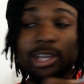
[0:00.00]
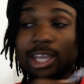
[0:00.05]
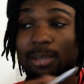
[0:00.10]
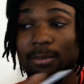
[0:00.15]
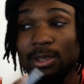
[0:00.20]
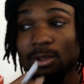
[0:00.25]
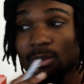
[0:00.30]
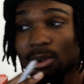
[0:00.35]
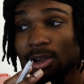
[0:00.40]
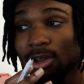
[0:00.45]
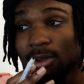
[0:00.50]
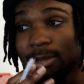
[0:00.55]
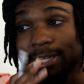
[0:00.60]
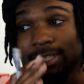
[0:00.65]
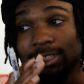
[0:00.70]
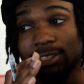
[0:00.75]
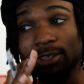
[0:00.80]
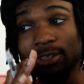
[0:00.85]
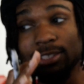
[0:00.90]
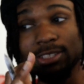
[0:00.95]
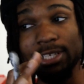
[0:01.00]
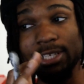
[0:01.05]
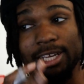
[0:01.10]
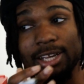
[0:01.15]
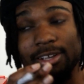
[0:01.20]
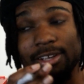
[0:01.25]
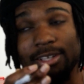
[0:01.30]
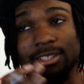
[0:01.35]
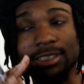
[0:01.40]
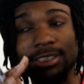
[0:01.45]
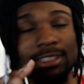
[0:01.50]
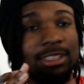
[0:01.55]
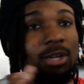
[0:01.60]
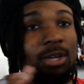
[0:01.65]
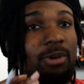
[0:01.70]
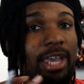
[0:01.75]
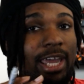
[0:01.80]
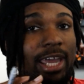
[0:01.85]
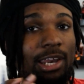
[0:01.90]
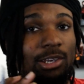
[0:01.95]
wrong. In certain scenarios, it's
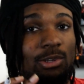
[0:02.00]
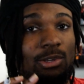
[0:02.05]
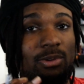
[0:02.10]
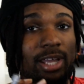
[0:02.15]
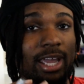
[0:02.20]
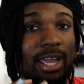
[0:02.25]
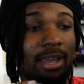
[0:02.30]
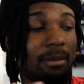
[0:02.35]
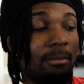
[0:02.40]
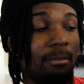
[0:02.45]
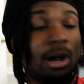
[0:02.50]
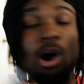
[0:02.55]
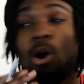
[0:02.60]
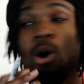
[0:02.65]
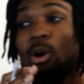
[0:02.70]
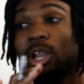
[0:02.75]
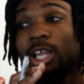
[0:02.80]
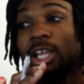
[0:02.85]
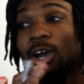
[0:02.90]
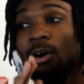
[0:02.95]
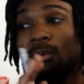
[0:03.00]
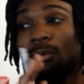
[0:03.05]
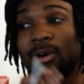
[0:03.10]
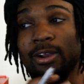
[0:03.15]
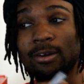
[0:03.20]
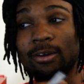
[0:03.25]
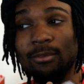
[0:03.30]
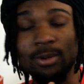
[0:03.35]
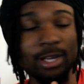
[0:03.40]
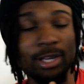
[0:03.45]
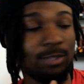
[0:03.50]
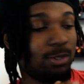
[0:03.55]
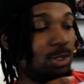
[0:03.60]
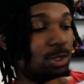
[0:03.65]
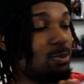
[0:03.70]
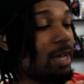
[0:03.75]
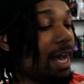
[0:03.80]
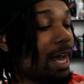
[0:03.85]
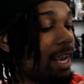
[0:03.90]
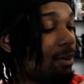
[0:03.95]
okay to do that, but only on one-on-one.
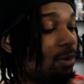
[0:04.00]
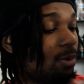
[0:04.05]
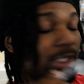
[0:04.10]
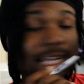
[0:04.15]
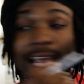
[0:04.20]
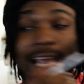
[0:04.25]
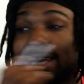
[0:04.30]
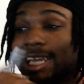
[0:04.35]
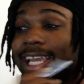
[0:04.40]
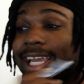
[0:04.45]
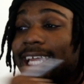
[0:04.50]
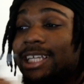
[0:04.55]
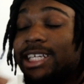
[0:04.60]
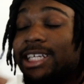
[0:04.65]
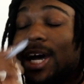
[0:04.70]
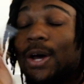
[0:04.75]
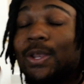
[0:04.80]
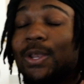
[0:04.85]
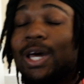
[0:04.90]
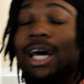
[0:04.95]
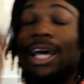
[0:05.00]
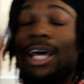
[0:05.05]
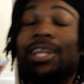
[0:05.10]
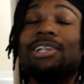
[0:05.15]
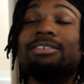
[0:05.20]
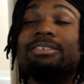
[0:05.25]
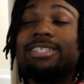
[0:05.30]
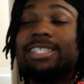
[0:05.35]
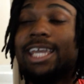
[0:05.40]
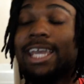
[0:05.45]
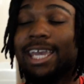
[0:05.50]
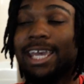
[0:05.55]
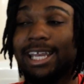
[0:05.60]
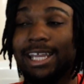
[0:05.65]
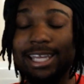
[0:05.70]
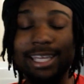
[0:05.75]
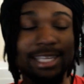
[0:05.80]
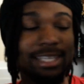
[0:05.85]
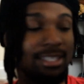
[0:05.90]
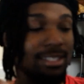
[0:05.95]
What I need y'all to understand
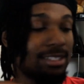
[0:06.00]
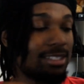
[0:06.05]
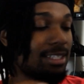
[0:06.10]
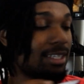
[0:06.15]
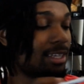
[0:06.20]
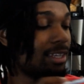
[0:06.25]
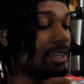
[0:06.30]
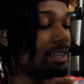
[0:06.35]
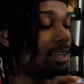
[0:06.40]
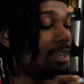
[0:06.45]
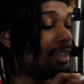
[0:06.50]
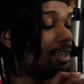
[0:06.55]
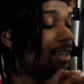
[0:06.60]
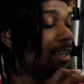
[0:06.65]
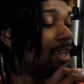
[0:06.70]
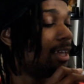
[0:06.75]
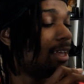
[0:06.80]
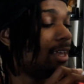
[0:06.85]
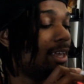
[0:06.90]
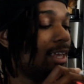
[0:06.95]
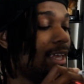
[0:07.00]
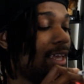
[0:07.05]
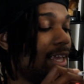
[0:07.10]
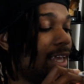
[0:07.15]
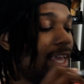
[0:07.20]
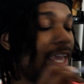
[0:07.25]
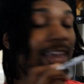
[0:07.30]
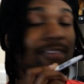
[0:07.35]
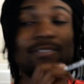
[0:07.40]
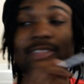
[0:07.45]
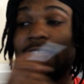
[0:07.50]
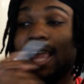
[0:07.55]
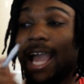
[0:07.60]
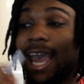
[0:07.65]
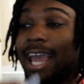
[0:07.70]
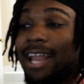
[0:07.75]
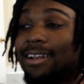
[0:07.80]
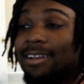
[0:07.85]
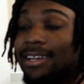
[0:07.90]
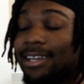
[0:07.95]
is, if
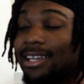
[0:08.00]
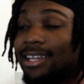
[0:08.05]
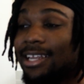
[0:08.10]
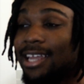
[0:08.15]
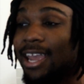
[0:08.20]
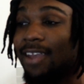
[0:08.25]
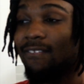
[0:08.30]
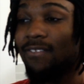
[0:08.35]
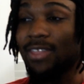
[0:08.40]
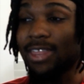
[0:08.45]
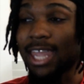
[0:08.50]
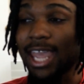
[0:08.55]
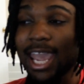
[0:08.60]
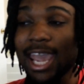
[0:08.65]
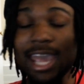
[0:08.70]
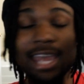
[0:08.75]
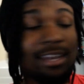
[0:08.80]
that